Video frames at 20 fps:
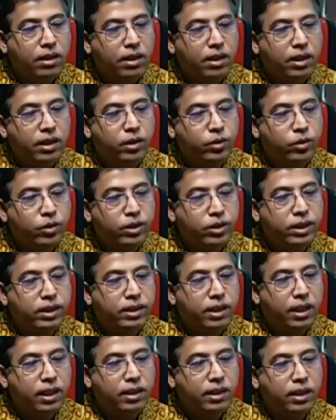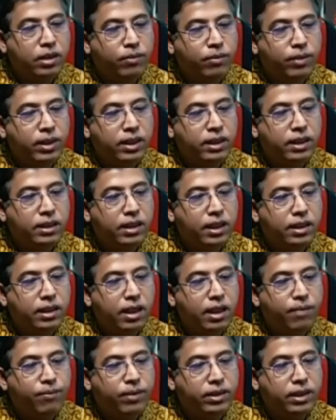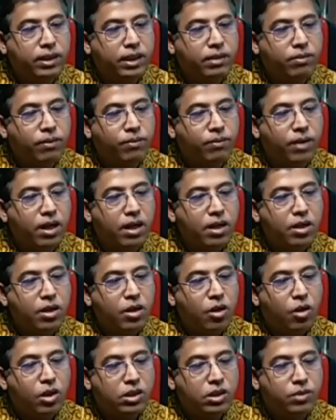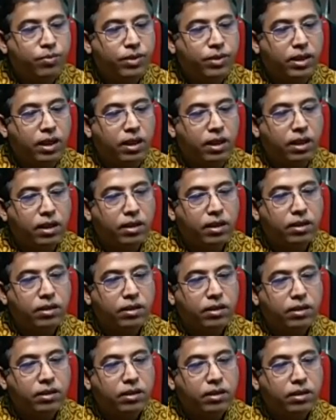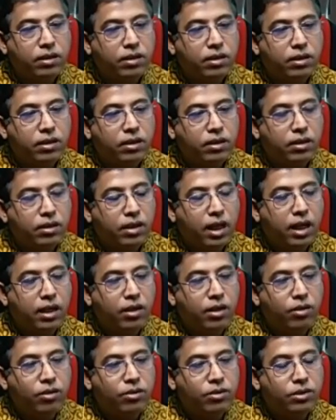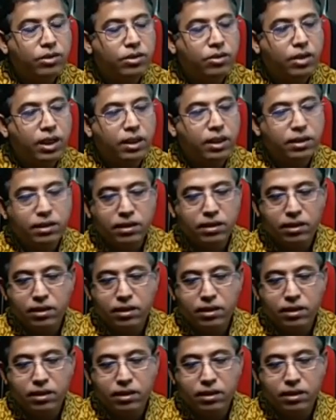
you may discharge the patients from the hospital. Thank you, students.